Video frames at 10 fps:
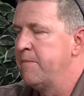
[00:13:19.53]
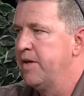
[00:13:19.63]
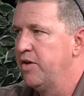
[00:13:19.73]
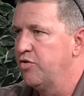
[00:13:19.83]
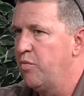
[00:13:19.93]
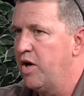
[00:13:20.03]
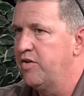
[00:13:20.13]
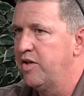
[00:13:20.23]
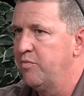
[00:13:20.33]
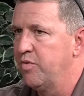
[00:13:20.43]
in a SWAT
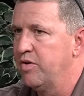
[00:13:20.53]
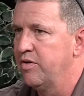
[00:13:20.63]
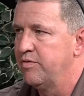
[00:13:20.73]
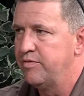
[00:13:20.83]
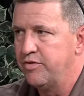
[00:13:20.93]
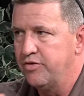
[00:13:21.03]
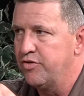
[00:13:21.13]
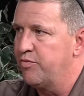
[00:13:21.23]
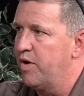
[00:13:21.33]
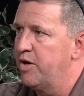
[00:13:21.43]
team where you're
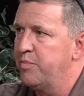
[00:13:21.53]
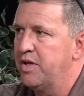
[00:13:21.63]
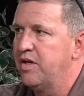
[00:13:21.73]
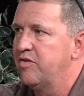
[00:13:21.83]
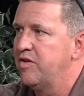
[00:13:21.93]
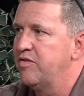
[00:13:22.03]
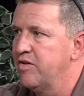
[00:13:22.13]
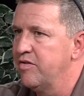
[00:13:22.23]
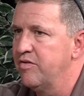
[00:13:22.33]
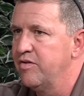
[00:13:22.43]
just right up against each
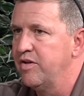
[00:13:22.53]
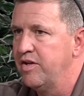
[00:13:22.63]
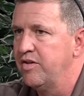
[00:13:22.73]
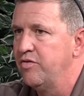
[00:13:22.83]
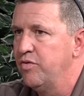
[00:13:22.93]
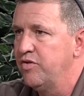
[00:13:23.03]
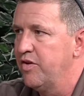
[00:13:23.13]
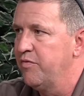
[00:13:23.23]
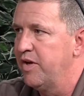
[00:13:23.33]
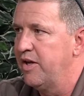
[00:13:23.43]
other and doing
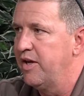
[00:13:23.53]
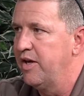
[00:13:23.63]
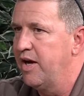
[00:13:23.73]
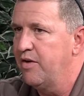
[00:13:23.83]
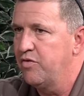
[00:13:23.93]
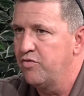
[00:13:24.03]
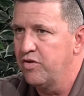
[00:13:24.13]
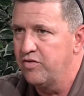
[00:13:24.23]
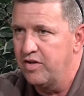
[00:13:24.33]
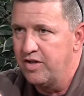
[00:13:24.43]
stuff. And I have to
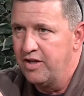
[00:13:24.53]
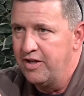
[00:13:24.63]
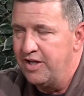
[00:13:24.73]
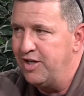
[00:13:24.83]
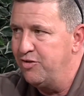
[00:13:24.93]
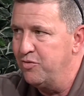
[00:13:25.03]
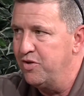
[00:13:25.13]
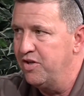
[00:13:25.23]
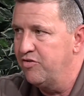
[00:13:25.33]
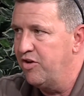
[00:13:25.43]
trust that he's doing
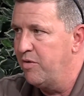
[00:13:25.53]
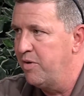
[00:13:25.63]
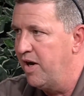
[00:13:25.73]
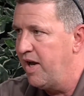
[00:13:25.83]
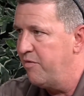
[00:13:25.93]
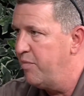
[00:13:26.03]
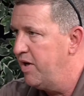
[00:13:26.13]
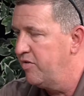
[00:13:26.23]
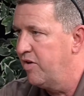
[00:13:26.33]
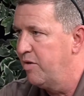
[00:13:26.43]
his job and I have my
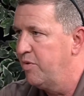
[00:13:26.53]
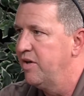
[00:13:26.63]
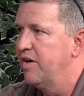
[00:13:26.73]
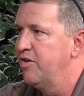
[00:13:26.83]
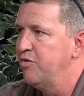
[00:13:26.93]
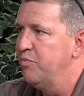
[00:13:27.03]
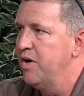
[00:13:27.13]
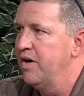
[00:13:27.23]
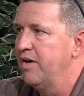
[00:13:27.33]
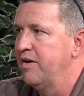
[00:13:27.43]
assignment and I do
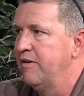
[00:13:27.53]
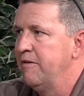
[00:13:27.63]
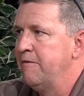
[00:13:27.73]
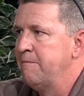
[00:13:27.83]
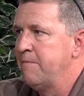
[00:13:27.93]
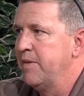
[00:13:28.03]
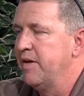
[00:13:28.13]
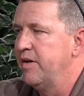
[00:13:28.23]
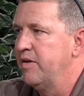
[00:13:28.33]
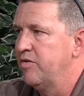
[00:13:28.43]
mine. And